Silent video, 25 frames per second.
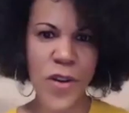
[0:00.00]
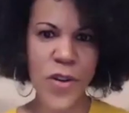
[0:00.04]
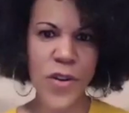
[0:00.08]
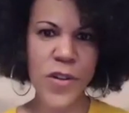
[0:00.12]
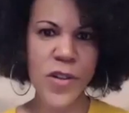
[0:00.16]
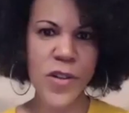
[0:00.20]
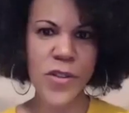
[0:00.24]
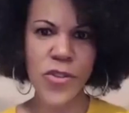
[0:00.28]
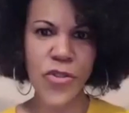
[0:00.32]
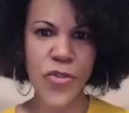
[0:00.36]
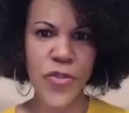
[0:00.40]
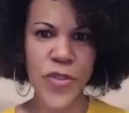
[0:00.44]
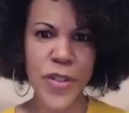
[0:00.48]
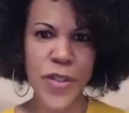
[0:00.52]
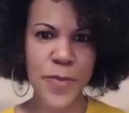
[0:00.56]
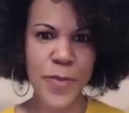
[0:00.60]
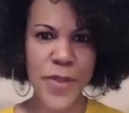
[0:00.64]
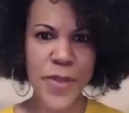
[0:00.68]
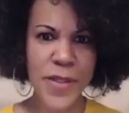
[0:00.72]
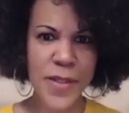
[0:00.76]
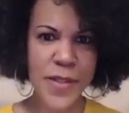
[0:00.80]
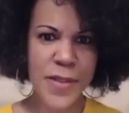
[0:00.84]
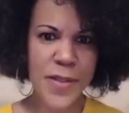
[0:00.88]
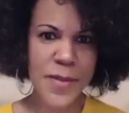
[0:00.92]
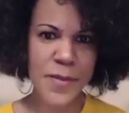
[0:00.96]
girls
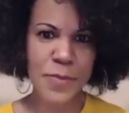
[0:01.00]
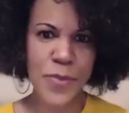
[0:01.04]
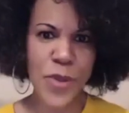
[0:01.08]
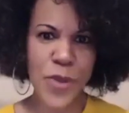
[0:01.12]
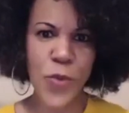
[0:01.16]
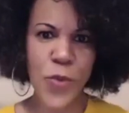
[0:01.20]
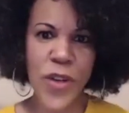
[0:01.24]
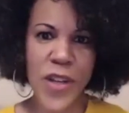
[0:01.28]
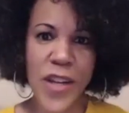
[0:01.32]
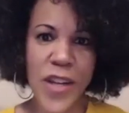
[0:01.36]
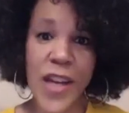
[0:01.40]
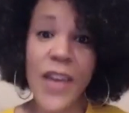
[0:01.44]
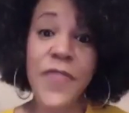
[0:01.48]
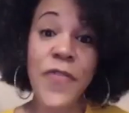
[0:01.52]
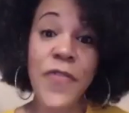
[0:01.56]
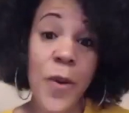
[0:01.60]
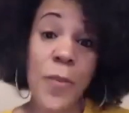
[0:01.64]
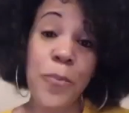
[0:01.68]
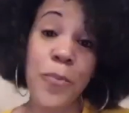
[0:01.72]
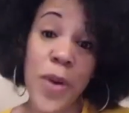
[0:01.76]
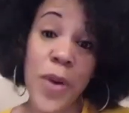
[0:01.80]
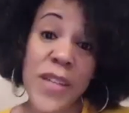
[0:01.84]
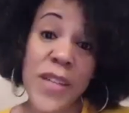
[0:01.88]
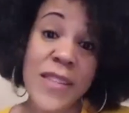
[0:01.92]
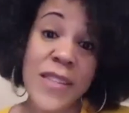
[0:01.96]
trips, but when if a,
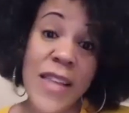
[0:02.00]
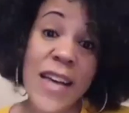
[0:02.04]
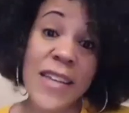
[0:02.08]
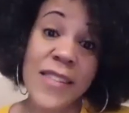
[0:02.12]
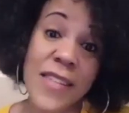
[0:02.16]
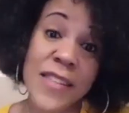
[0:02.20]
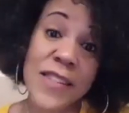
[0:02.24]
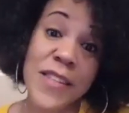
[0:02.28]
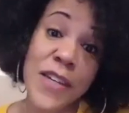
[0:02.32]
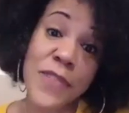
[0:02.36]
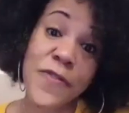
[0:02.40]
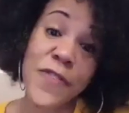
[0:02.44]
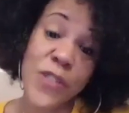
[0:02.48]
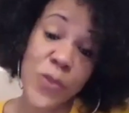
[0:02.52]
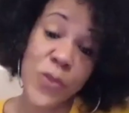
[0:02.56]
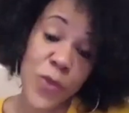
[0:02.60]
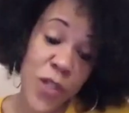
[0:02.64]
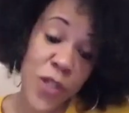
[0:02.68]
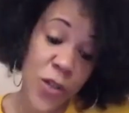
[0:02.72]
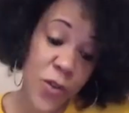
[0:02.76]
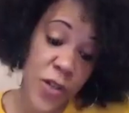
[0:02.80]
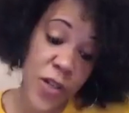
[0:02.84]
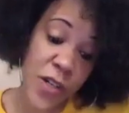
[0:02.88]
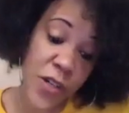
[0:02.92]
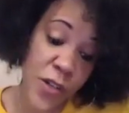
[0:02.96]
but that's the difference. We
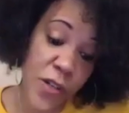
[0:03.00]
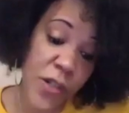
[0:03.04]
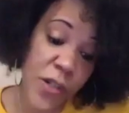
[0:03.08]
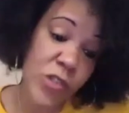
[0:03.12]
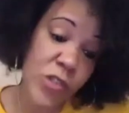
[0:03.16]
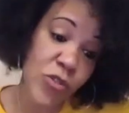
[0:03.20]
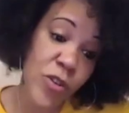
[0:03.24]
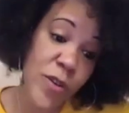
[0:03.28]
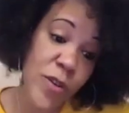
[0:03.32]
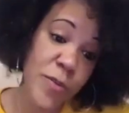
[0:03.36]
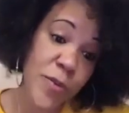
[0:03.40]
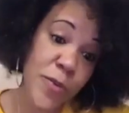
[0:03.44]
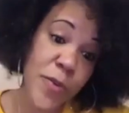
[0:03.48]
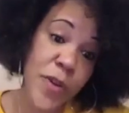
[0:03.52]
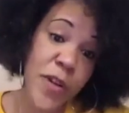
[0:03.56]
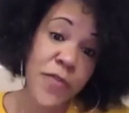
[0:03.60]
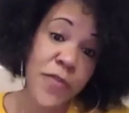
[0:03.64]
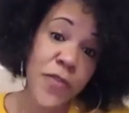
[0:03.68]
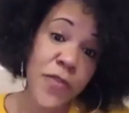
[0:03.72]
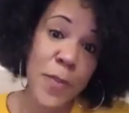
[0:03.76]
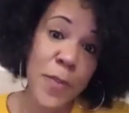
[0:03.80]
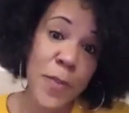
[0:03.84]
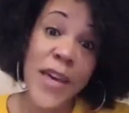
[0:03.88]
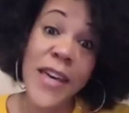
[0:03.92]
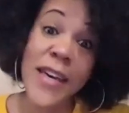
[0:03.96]
go on girl trips, but if
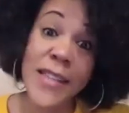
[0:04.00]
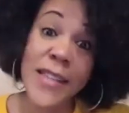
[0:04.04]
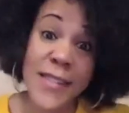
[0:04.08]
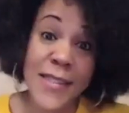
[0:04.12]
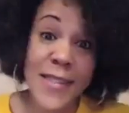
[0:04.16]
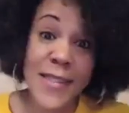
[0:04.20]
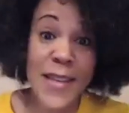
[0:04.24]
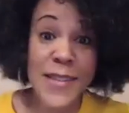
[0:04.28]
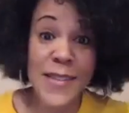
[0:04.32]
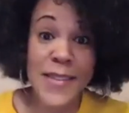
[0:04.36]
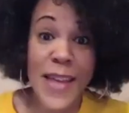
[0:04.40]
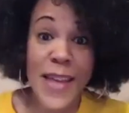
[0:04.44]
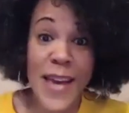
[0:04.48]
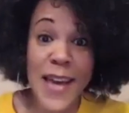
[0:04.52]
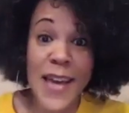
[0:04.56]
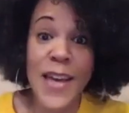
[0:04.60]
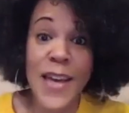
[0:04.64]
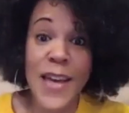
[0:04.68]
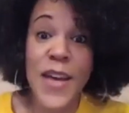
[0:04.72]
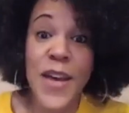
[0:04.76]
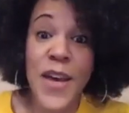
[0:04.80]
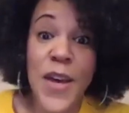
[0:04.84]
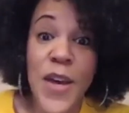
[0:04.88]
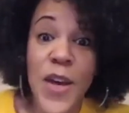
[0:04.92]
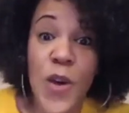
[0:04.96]
a man says that,
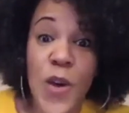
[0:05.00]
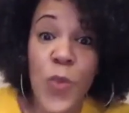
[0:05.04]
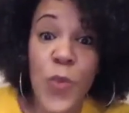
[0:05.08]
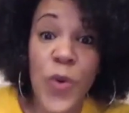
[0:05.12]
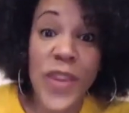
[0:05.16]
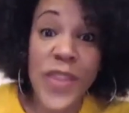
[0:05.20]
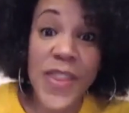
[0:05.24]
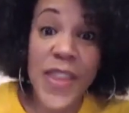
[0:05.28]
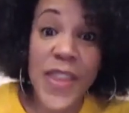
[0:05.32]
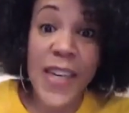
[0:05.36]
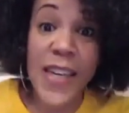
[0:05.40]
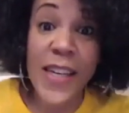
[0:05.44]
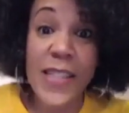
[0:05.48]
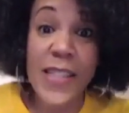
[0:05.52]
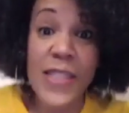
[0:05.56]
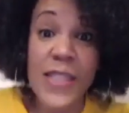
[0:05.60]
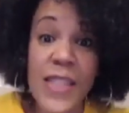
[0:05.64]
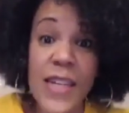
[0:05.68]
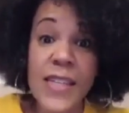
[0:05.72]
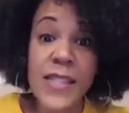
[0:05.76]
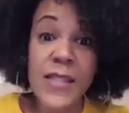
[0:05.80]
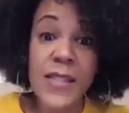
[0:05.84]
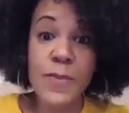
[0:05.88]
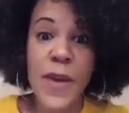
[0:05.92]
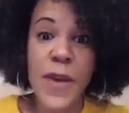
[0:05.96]
we think it's
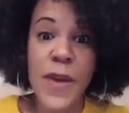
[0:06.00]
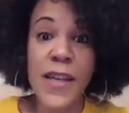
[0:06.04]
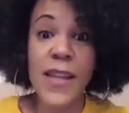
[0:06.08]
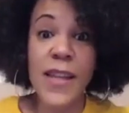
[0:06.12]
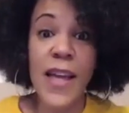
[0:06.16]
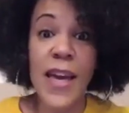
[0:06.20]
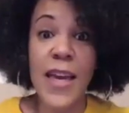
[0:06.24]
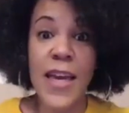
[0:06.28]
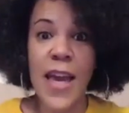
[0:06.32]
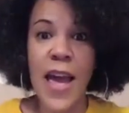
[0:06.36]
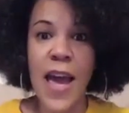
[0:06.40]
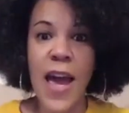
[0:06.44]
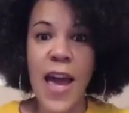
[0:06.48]
suspect. Like